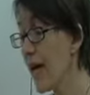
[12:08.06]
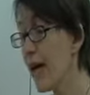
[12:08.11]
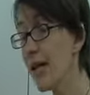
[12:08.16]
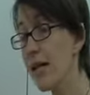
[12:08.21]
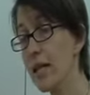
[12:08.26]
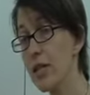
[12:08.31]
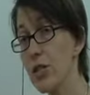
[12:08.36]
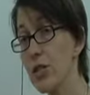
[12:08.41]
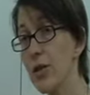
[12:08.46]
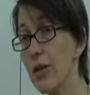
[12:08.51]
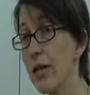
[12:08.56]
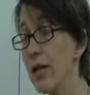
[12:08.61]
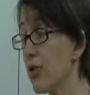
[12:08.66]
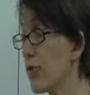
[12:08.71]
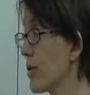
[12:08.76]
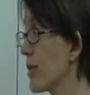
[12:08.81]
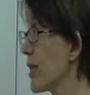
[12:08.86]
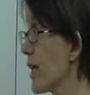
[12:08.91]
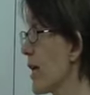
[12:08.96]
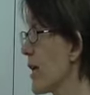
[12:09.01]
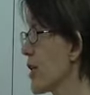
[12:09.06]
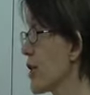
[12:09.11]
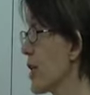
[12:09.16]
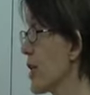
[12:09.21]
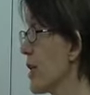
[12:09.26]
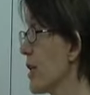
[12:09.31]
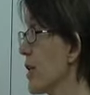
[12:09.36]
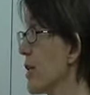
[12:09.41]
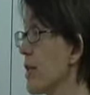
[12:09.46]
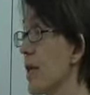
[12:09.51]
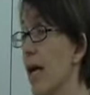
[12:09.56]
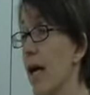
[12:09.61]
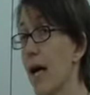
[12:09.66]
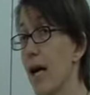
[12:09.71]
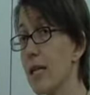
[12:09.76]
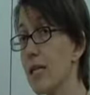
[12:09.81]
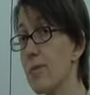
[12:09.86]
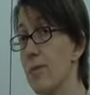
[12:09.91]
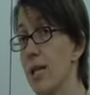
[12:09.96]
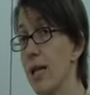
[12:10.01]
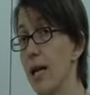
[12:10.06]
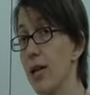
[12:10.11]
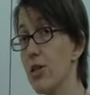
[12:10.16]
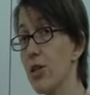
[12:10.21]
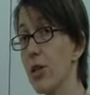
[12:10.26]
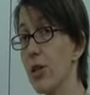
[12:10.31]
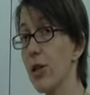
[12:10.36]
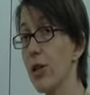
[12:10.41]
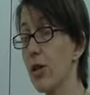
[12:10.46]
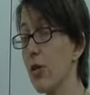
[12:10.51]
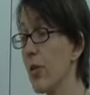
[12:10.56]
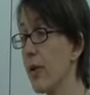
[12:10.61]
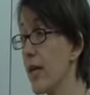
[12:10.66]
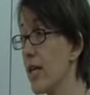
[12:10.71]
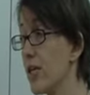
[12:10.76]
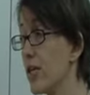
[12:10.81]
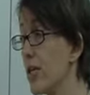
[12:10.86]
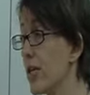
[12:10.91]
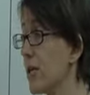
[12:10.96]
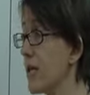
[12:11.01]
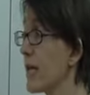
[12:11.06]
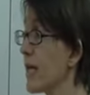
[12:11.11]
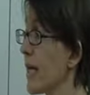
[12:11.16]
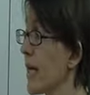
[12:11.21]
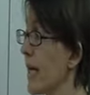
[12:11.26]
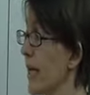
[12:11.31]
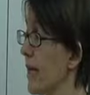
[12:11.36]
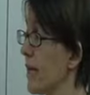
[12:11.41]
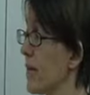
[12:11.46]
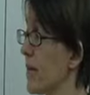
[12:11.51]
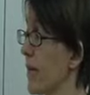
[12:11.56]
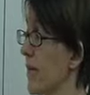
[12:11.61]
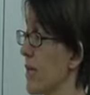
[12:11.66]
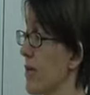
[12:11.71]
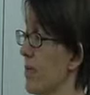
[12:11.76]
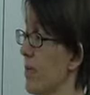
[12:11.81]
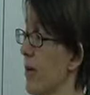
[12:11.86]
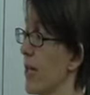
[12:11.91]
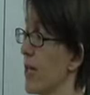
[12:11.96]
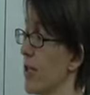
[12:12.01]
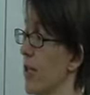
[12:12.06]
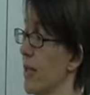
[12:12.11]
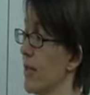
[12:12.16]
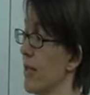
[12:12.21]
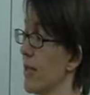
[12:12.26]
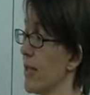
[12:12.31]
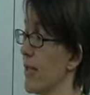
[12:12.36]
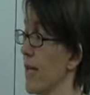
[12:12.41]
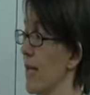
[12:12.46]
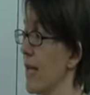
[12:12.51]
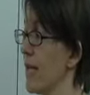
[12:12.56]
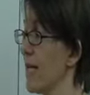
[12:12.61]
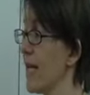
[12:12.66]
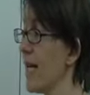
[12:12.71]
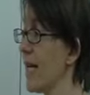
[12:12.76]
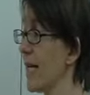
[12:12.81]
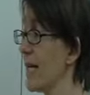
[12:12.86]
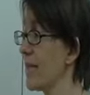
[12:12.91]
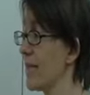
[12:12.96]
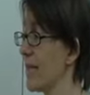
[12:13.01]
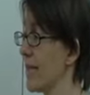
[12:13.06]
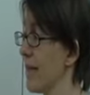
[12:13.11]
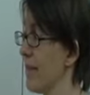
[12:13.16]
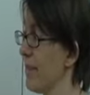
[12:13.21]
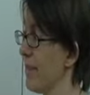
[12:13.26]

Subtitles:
And that's your introduction to exponential equations and expressions. Thanks.